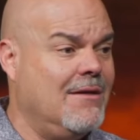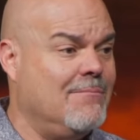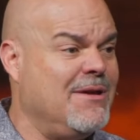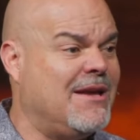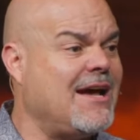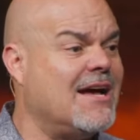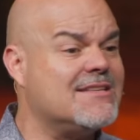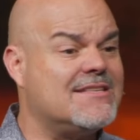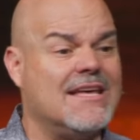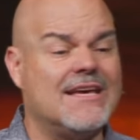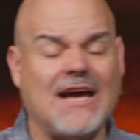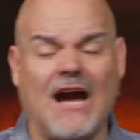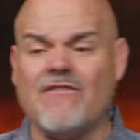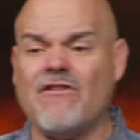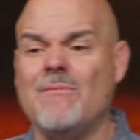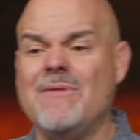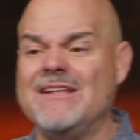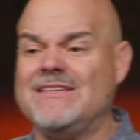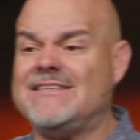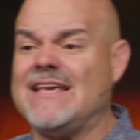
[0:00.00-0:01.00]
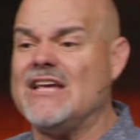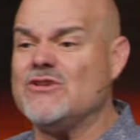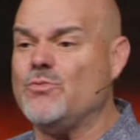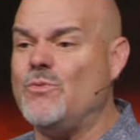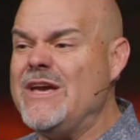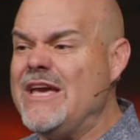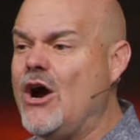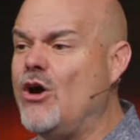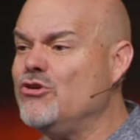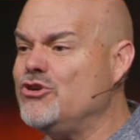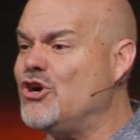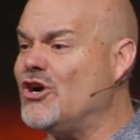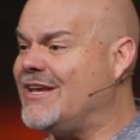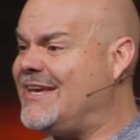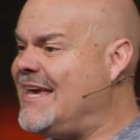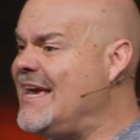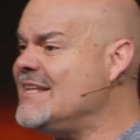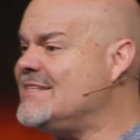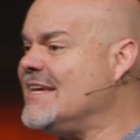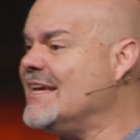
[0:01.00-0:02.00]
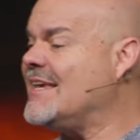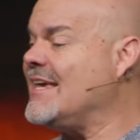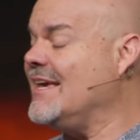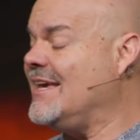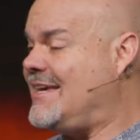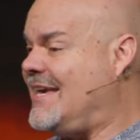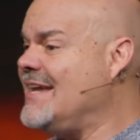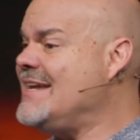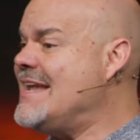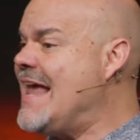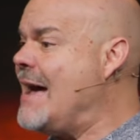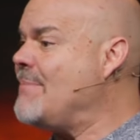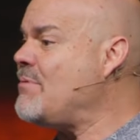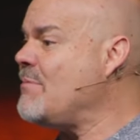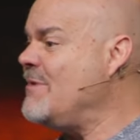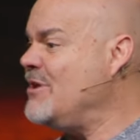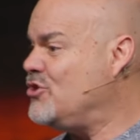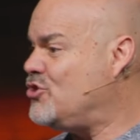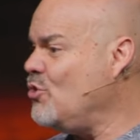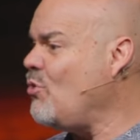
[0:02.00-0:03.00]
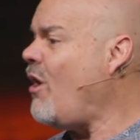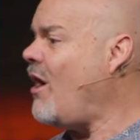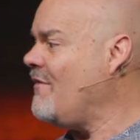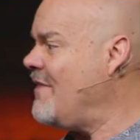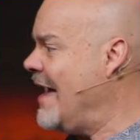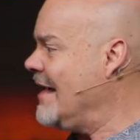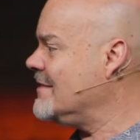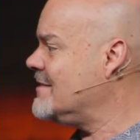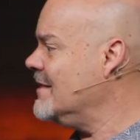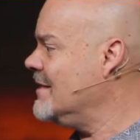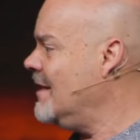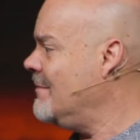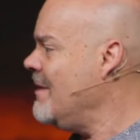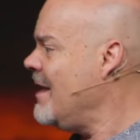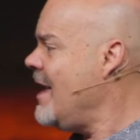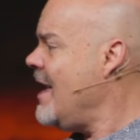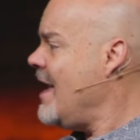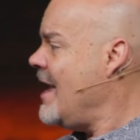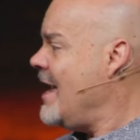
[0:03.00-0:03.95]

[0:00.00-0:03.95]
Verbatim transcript: because the government says we own your kids and can kidnap them and do all that to them.